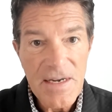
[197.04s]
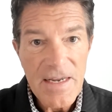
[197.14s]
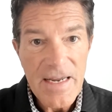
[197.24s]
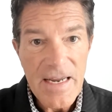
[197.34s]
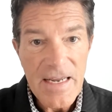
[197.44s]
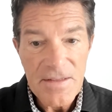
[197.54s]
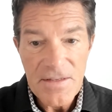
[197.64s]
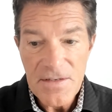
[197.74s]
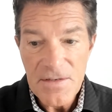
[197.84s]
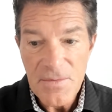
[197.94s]

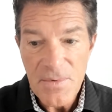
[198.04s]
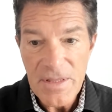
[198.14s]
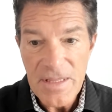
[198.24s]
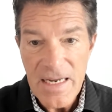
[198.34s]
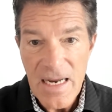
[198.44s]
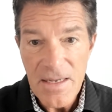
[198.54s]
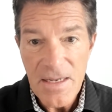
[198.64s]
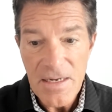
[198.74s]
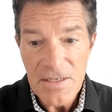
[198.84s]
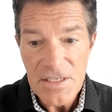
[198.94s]
And what they
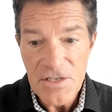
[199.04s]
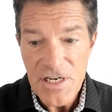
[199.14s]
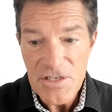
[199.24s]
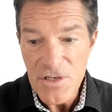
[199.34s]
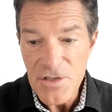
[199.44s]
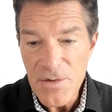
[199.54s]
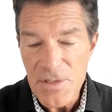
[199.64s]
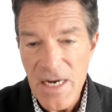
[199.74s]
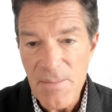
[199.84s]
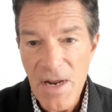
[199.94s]
suggest you do is
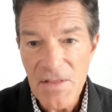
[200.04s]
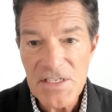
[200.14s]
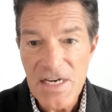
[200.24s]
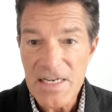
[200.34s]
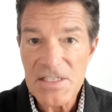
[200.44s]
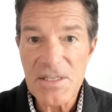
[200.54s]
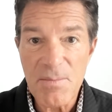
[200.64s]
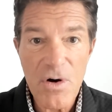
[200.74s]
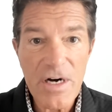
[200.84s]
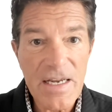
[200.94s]
hypothesize the
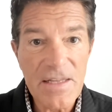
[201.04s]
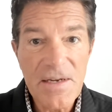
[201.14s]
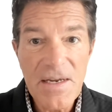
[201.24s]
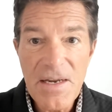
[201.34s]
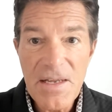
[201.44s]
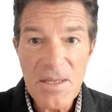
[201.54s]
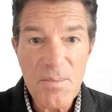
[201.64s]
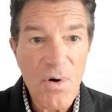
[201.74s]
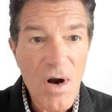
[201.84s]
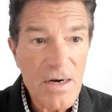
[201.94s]
market, the
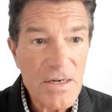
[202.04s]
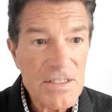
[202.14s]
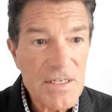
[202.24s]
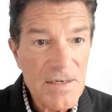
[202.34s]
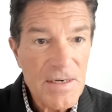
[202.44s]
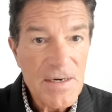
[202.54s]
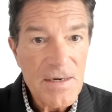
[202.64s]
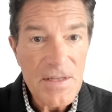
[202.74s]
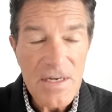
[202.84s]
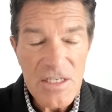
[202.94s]
product,
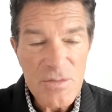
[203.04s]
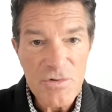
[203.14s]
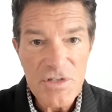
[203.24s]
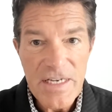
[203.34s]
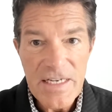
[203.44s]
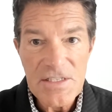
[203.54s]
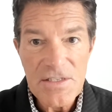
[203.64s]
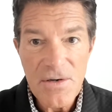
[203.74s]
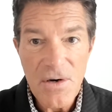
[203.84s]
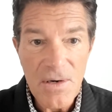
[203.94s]
the customer's
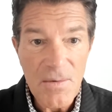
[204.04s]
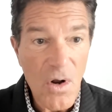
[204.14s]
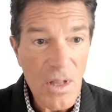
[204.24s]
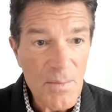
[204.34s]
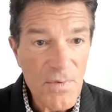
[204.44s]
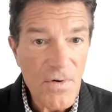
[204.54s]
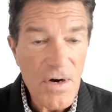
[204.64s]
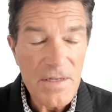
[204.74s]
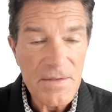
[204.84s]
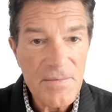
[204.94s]
needs all up
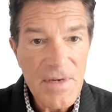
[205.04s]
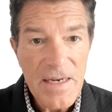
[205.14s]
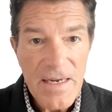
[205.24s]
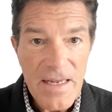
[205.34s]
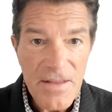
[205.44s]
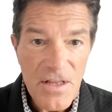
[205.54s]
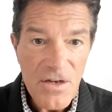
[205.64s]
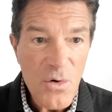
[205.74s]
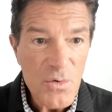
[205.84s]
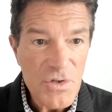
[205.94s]
front, and then
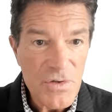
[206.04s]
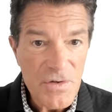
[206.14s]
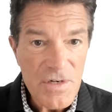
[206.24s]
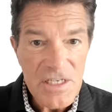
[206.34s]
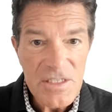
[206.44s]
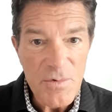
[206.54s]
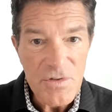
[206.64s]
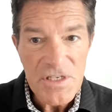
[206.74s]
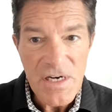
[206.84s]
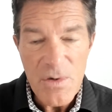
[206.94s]
go do your customer
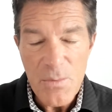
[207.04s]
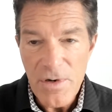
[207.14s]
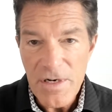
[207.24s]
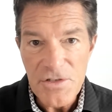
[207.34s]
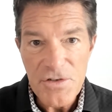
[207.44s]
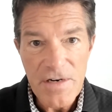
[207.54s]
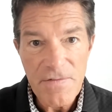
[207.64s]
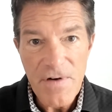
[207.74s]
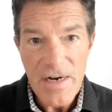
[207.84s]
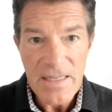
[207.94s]
discovery work and try to
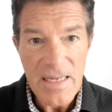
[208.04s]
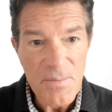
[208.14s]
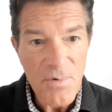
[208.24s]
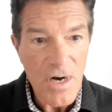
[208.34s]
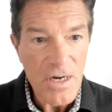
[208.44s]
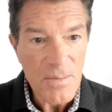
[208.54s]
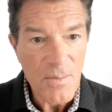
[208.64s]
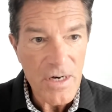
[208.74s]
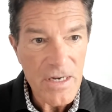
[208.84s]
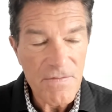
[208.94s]
find that product
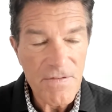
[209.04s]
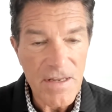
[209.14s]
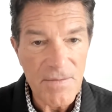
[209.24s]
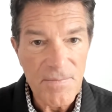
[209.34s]
market fit.